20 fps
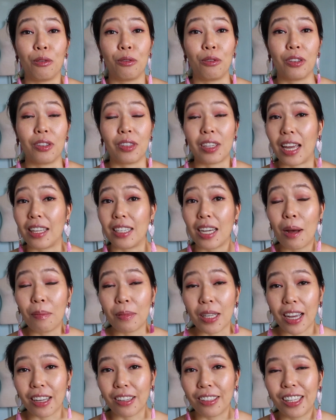you decide to
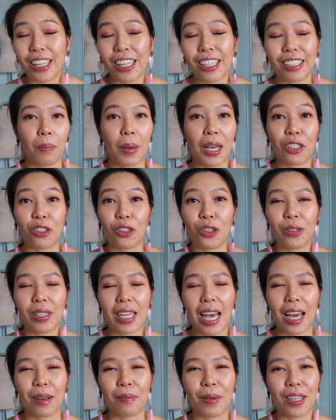upcycle it, make sure you
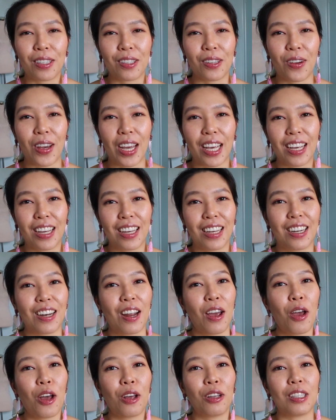tag me so I
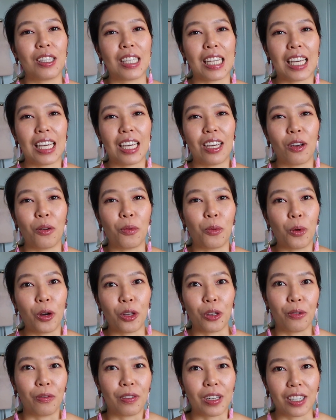can see
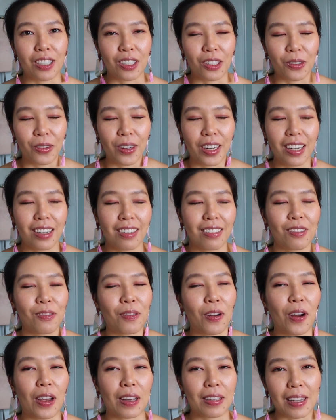what you've done to it. It's
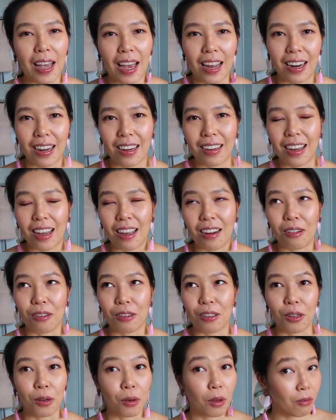very exciting. And
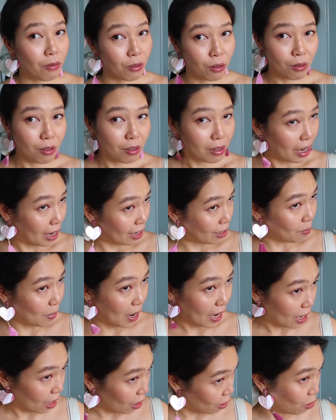also if you decide to
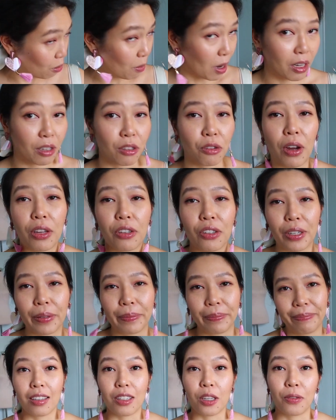make a humongous scrunchie.
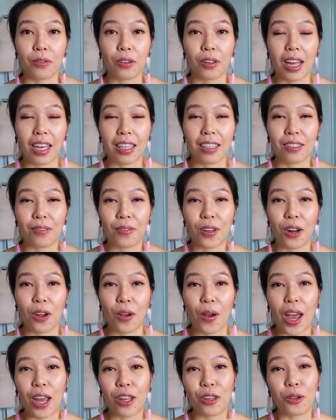So if you like this
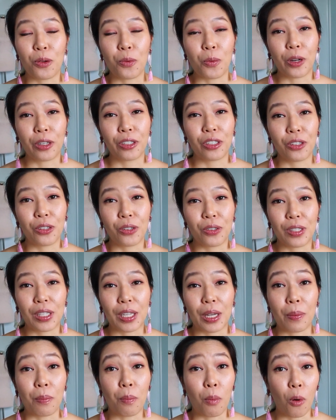video and you want to
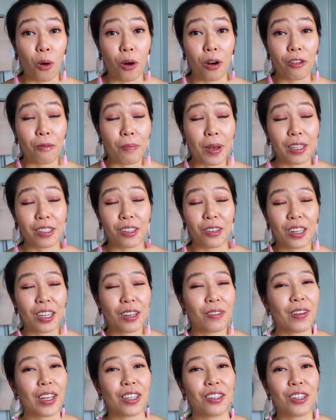see more of my
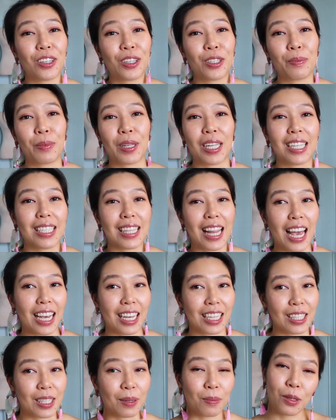sewing adventures, please
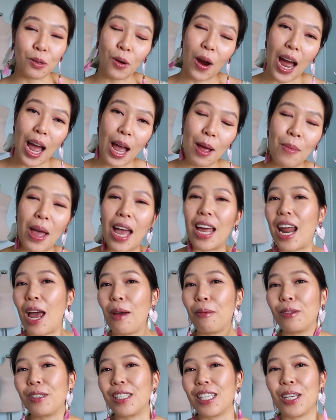like and subscribe, and
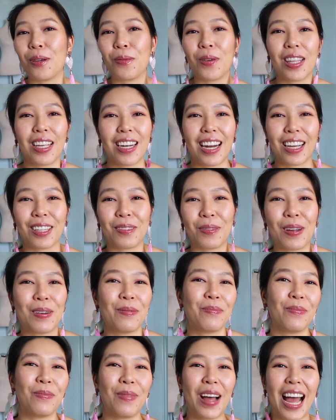I will see you in the next
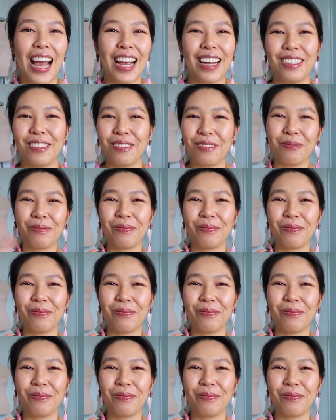one. Bye!